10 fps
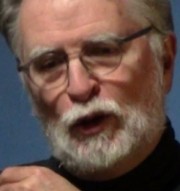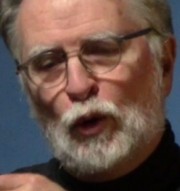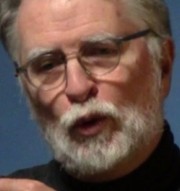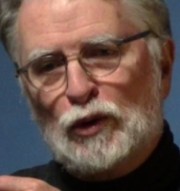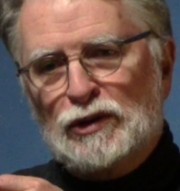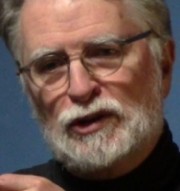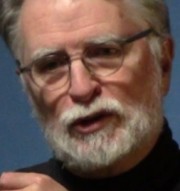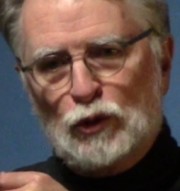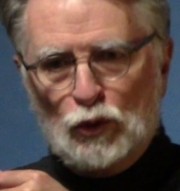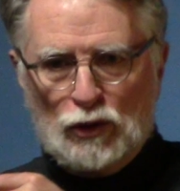old
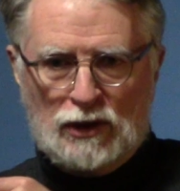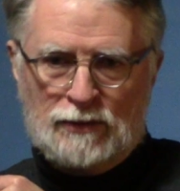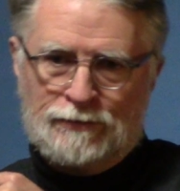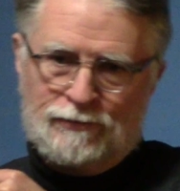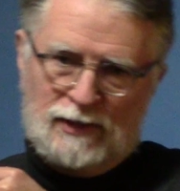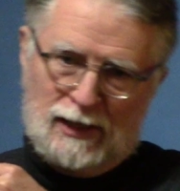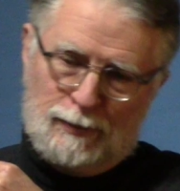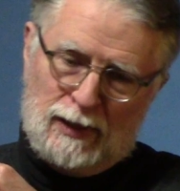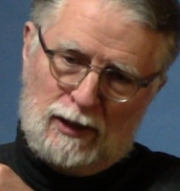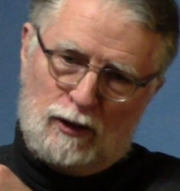school,
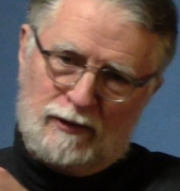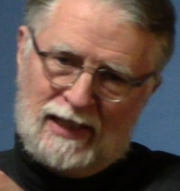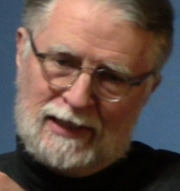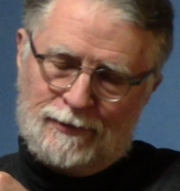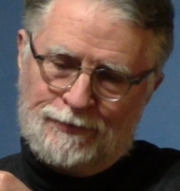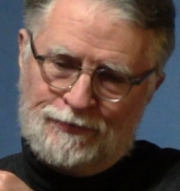Tippy Novak.